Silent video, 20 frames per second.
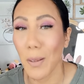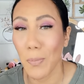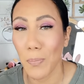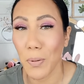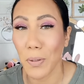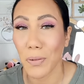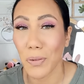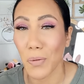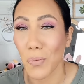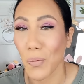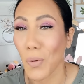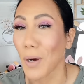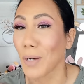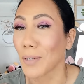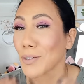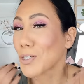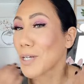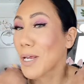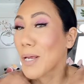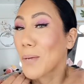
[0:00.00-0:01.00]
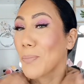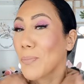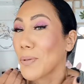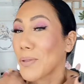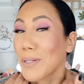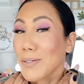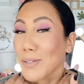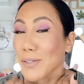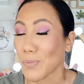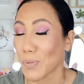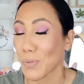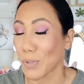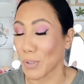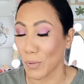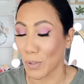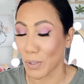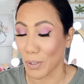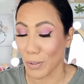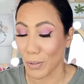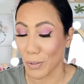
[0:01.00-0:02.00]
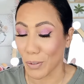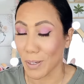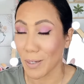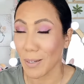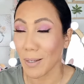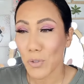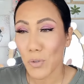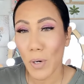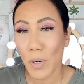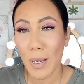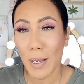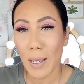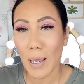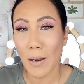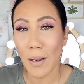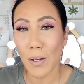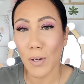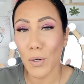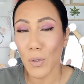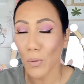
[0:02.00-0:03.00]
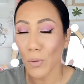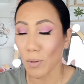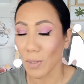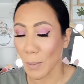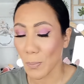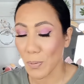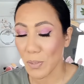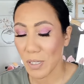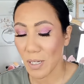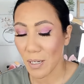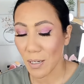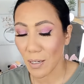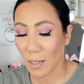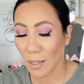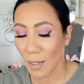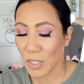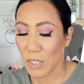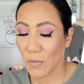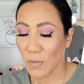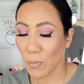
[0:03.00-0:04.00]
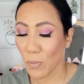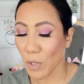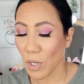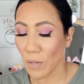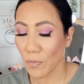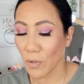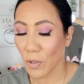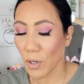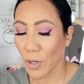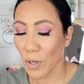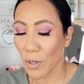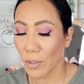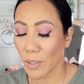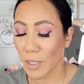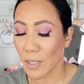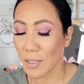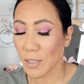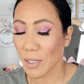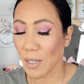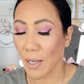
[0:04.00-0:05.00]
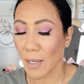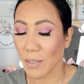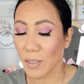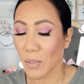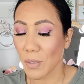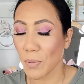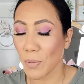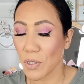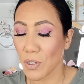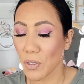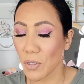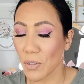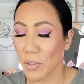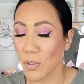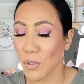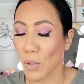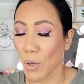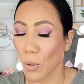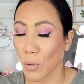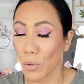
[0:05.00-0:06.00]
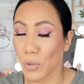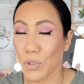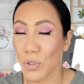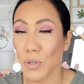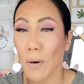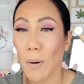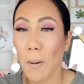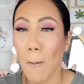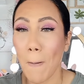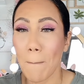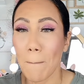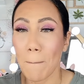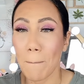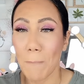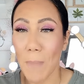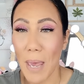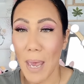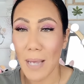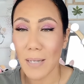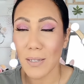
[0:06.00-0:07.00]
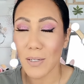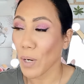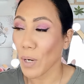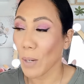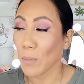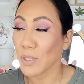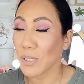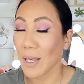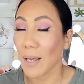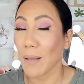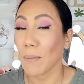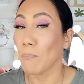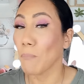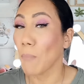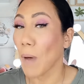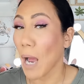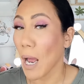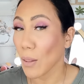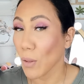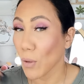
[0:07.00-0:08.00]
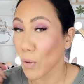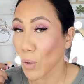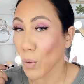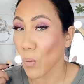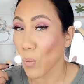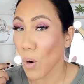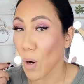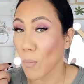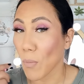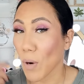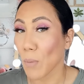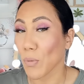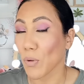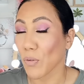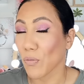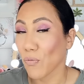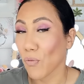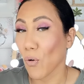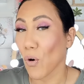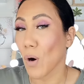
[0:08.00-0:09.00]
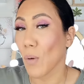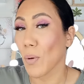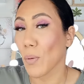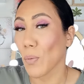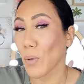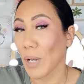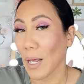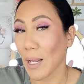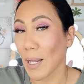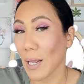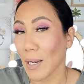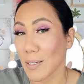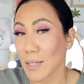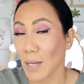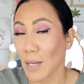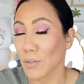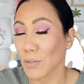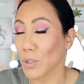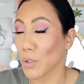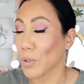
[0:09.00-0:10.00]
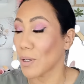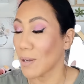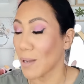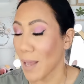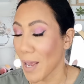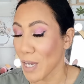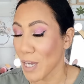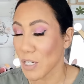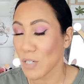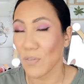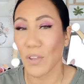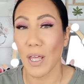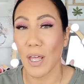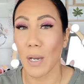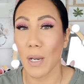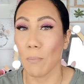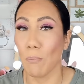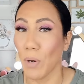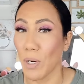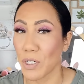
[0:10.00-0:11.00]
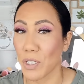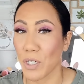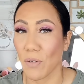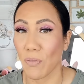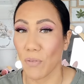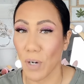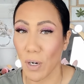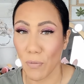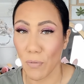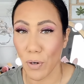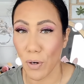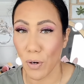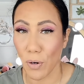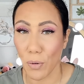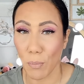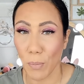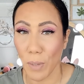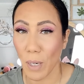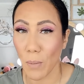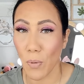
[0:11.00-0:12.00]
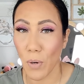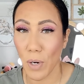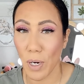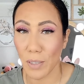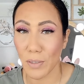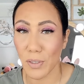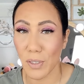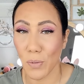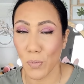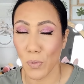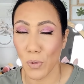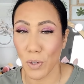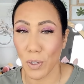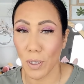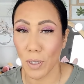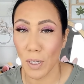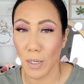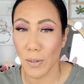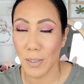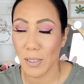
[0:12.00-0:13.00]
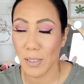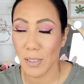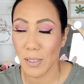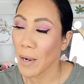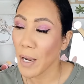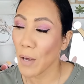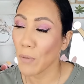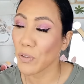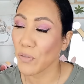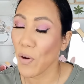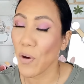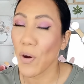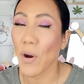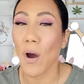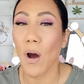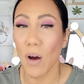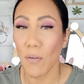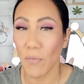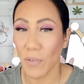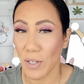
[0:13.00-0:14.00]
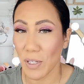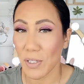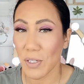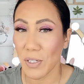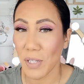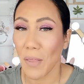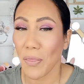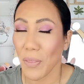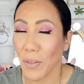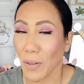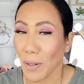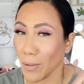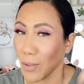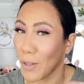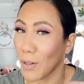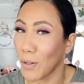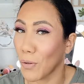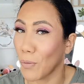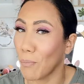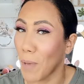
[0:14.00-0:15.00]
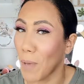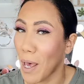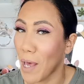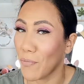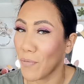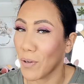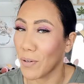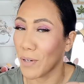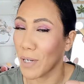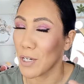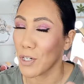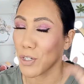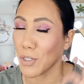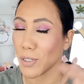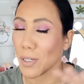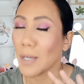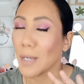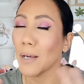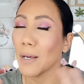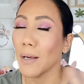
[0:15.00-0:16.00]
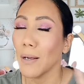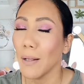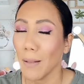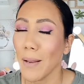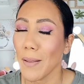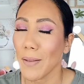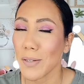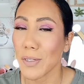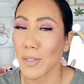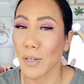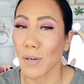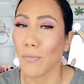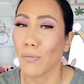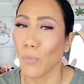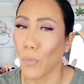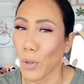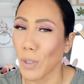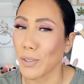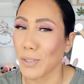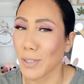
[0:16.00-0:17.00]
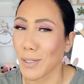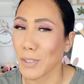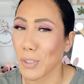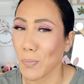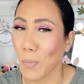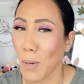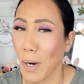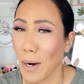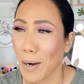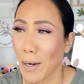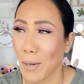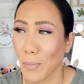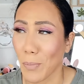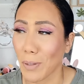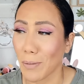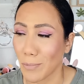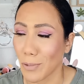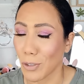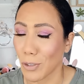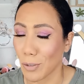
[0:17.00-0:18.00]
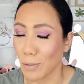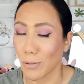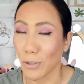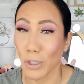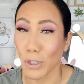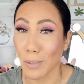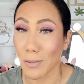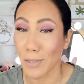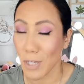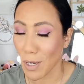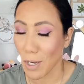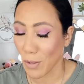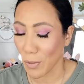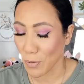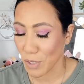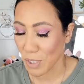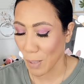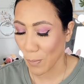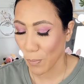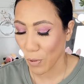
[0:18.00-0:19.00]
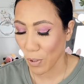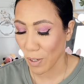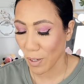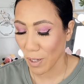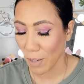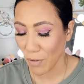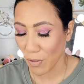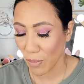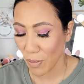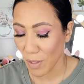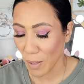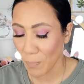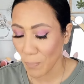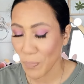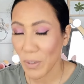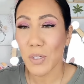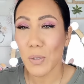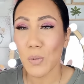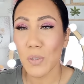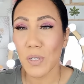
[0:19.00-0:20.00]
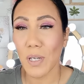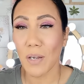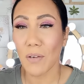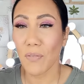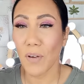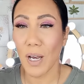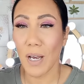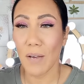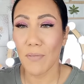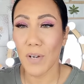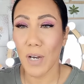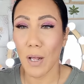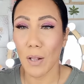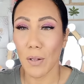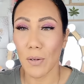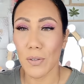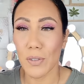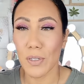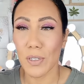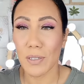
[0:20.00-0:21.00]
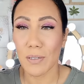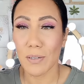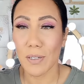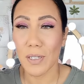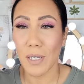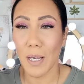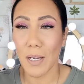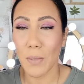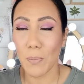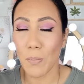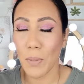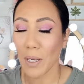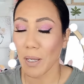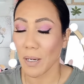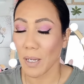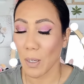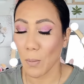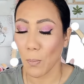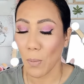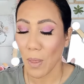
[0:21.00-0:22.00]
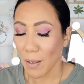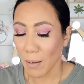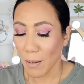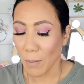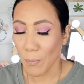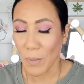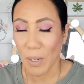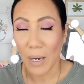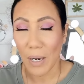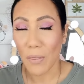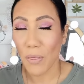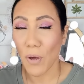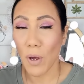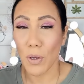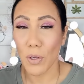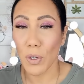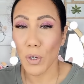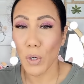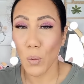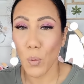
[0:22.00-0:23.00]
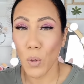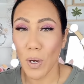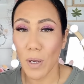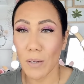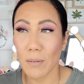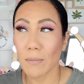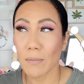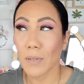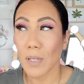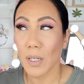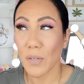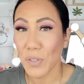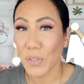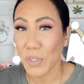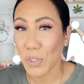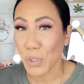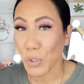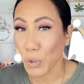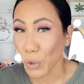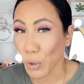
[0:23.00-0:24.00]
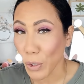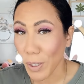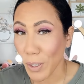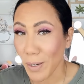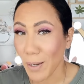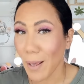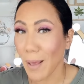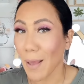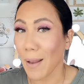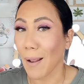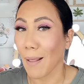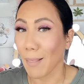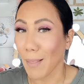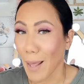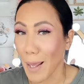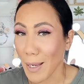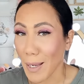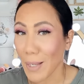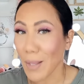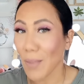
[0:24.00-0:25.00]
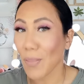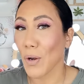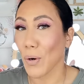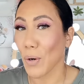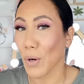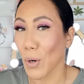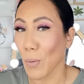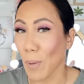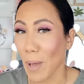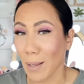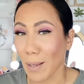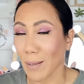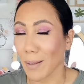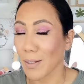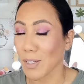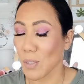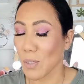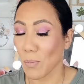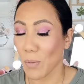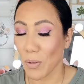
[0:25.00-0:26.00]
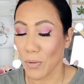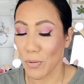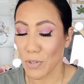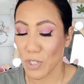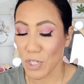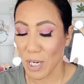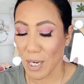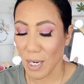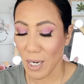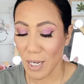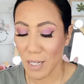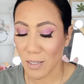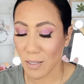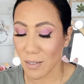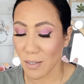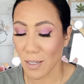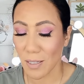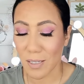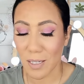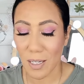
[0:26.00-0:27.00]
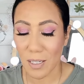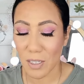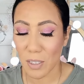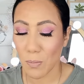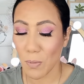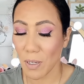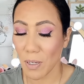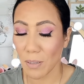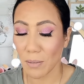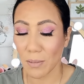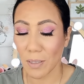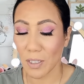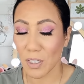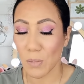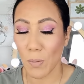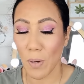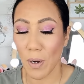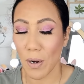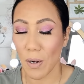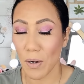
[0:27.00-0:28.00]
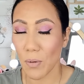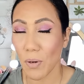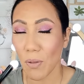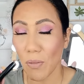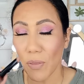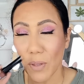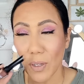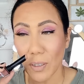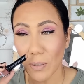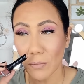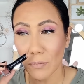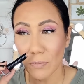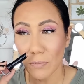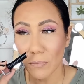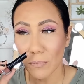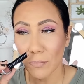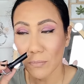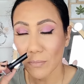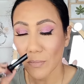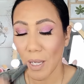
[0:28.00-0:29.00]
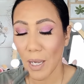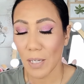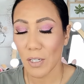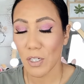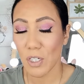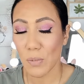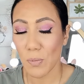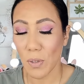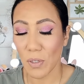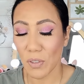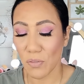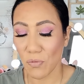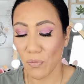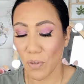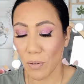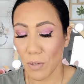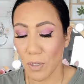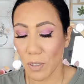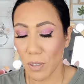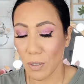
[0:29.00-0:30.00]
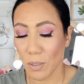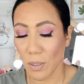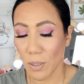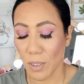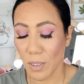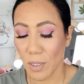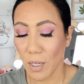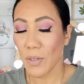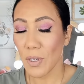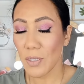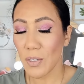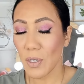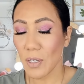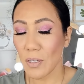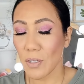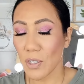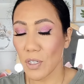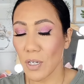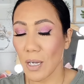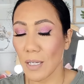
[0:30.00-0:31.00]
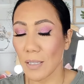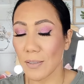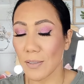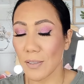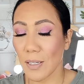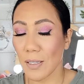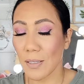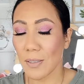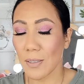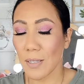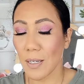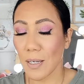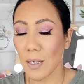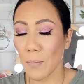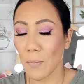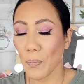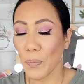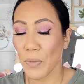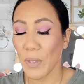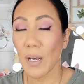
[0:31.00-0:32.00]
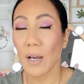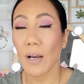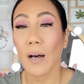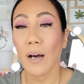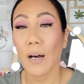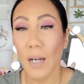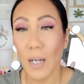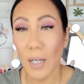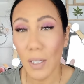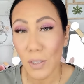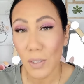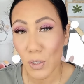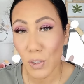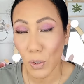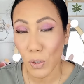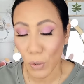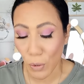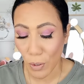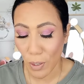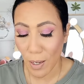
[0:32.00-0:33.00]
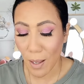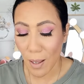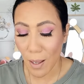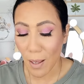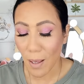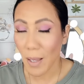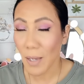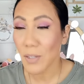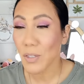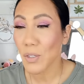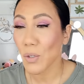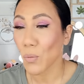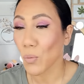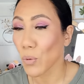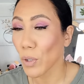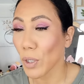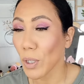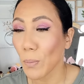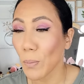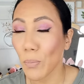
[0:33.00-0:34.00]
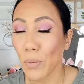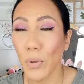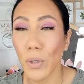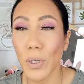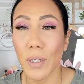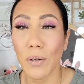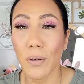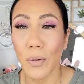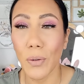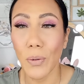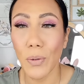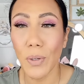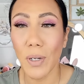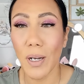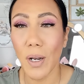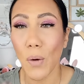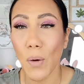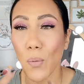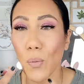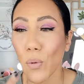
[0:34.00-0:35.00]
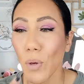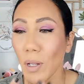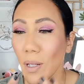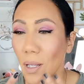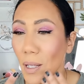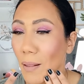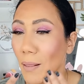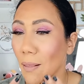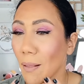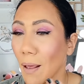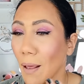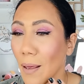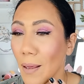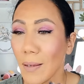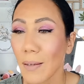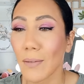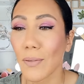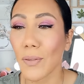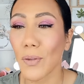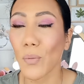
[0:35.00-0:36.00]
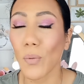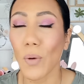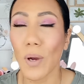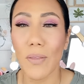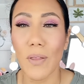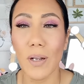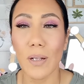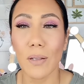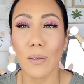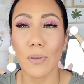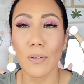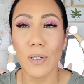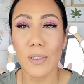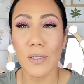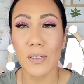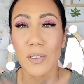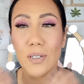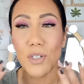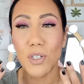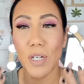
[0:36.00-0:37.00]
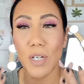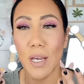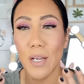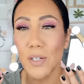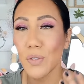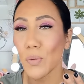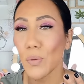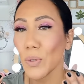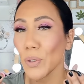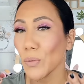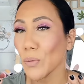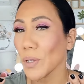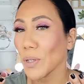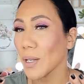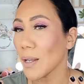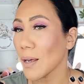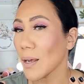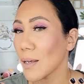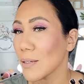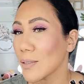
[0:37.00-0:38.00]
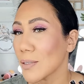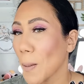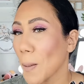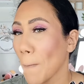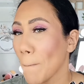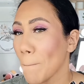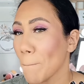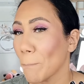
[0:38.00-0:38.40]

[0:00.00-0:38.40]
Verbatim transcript: I pick the wrong shade, but this looks really, really good. Trying out a new lipstick. This is from CoverGirl. It is the Exhibitionist Ultra Matte. When I was at my local Walmart before we went out of town to go to Nashville, they had a bunch of CoverGirl makeup products that were on clearance. Now, it was very obvious that they like the little matte foundations. A lot of stuff was expired. I mean, you, you could tell they were separating everything. This was like $5. Decided to pick it up. Um, and I thought, you know what? If it's good and I like it, then I'll go back and get some other shades. It does not smell expired or anything. Actually smells very good. This is shade 610 Hustler, and it's a really pretty nude, and I really like the way that it looks. The shade is really, really nice.